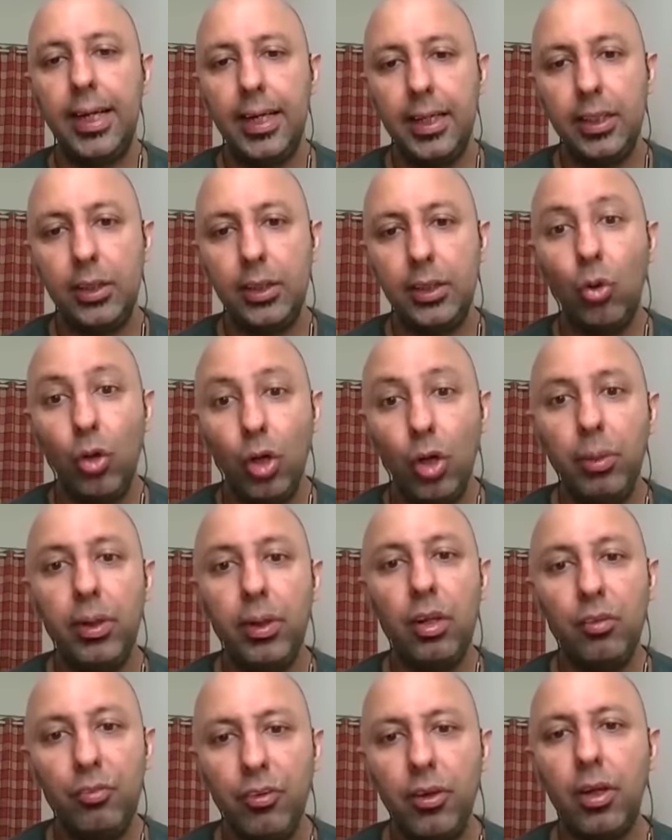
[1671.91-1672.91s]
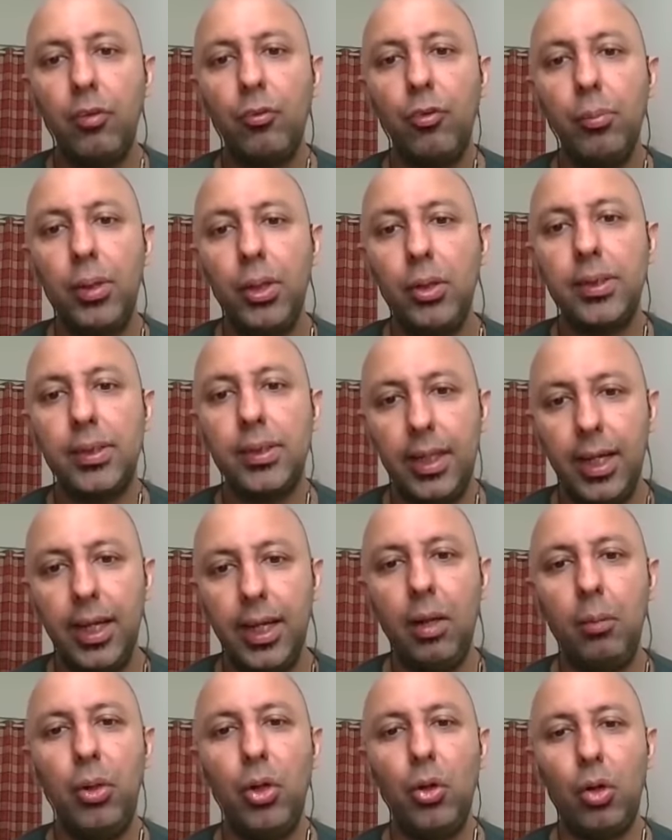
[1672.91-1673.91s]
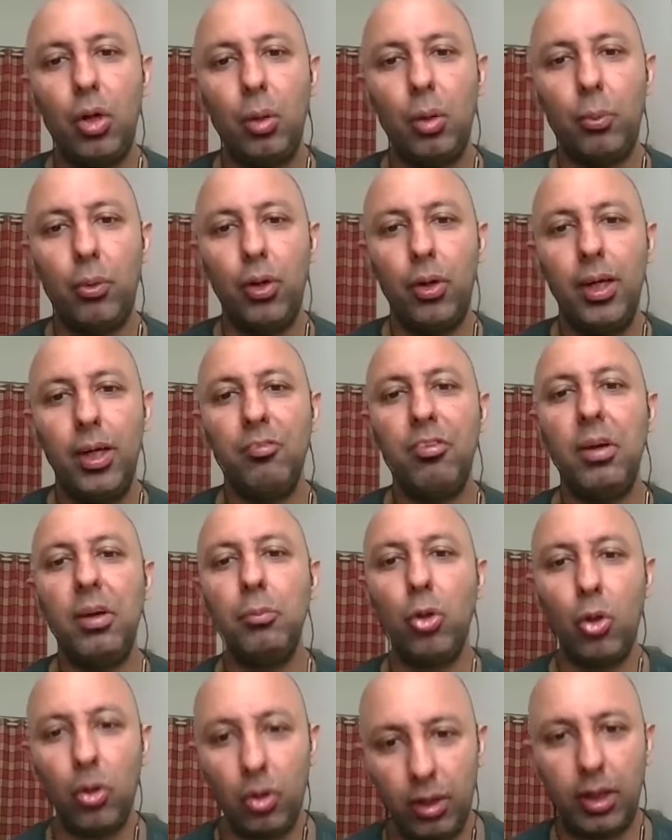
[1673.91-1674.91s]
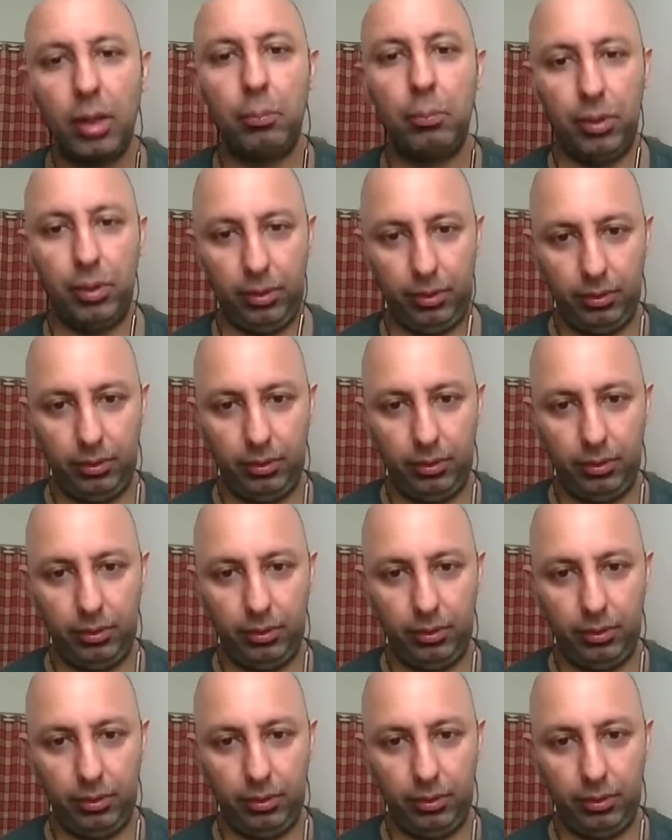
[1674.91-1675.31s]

It's going to be difficult for me to scale beyond a point if I'm not on IPL.